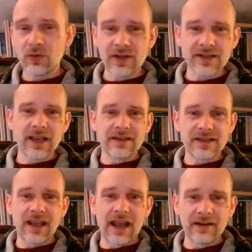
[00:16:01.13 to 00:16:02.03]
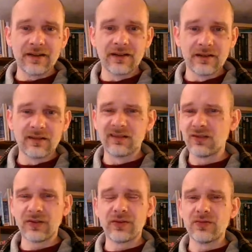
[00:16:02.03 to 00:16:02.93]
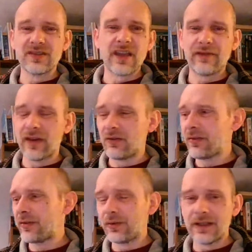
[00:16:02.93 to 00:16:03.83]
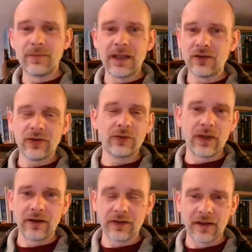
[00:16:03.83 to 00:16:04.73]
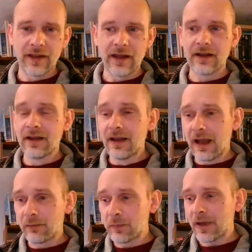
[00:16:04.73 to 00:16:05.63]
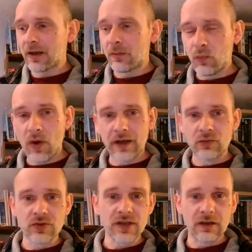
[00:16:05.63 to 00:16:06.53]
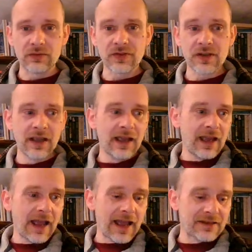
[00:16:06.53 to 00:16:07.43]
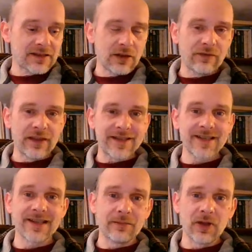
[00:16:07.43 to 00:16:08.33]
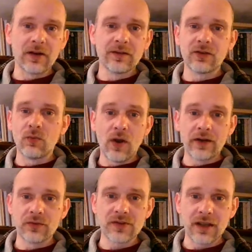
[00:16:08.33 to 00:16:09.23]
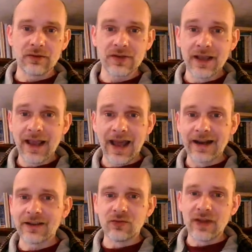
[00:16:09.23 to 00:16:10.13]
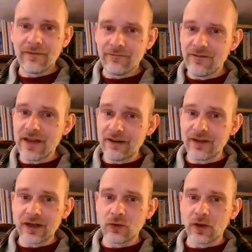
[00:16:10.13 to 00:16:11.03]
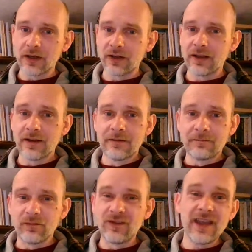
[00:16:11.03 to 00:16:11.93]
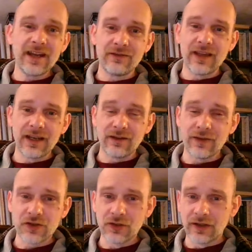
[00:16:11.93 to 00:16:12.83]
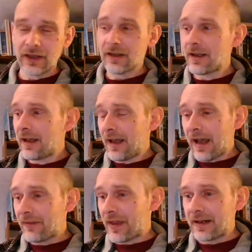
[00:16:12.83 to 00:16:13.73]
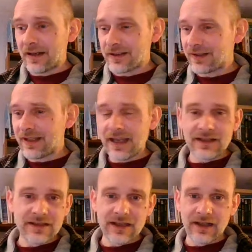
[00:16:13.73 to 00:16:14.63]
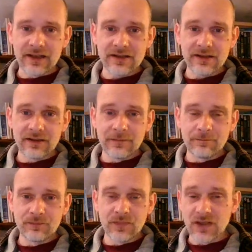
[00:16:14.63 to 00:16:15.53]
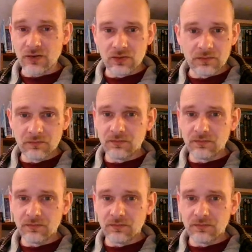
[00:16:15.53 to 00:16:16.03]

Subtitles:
going to sit and scan, not through Zifit, not through eBay, not through anything like that. I'm going to pick up what I know sells, and stuff that is similar to what I know sells, and I can do that very, very quickly, very, very efficiently, and then it's dead easy to list. So,